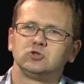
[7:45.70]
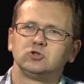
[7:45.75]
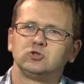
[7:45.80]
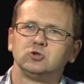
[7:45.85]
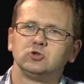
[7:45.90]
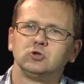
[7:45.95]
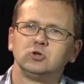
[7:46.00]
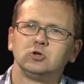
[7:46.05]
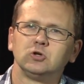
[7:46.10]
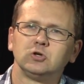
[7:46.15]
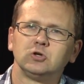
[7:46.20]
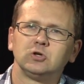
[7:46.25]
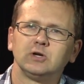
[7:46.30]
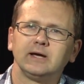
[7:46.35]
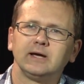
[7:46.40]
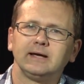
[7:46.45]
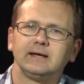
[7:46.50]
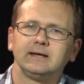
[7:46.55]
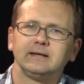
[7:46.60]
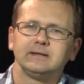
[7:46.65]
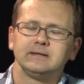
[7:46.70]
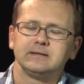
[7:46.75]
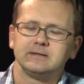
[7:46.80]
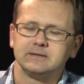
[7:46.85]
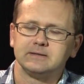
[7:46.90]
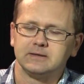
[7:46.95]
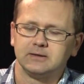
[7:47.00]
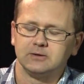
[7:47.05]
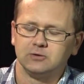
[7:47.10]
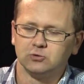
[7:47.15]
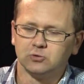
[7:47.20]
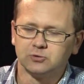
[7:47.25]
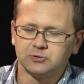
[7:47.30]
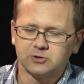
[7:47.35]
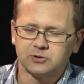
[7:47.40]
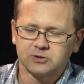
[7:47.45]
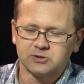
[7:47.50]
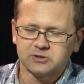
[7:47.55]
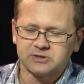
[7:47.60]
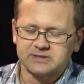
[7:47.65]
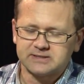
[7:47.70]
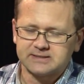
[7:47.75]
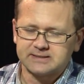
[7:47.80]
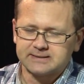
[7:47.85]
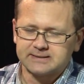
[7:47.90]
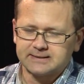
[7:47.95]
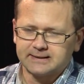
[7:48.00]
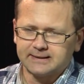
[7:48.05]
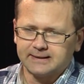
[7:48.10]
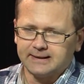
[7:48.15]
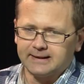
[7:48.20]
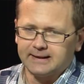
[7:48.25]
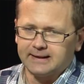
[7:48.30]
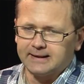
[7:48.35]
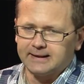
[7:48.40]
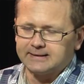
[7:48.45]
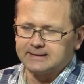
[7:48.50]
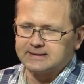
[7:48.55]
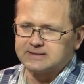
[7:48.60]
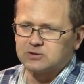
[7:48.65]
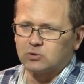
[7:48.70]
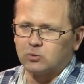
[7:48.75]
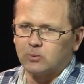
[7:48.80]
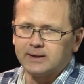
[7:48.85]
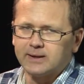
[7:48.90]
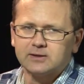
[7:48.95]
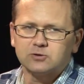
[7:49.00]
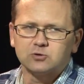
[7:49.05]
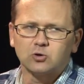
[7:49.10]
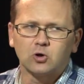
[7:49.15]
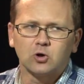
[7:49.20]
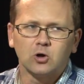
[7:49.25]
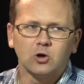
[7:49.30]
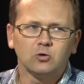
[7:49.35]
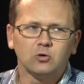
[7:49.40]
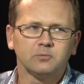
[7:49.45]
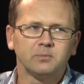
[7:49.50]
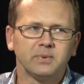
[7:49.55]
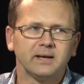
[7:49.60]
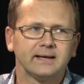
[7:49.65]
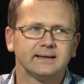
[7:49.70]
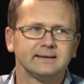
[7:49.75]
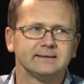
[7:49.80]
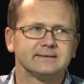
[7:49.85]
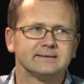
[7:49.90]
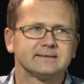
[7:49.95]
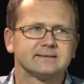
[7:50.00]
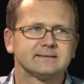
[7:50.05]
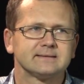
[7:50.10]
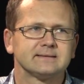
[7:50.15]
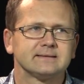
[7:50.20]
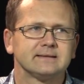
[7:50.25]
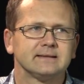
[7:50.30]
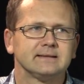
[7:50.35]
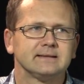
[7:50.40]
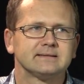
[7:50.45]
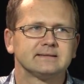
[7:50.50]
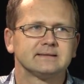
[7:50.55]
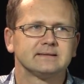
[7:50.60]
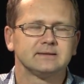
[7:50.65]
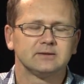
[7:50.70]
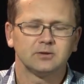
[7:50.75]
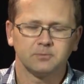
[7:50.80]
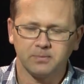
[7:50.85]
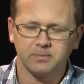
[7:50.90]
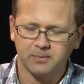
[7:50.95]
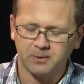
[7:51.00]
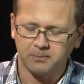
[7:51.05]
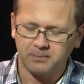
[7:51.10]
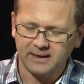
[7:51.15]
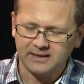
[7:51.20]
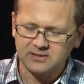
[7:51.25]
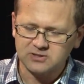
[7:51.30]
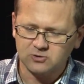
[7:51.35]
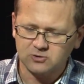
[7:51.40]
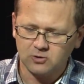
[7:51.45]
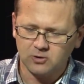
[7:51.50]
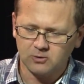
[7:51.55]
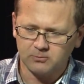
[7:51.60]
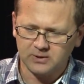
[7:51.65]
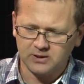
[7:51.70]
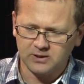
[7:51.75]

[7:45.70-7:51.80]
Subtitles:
sugar and nutrients. And it's a way to clone plants. The plants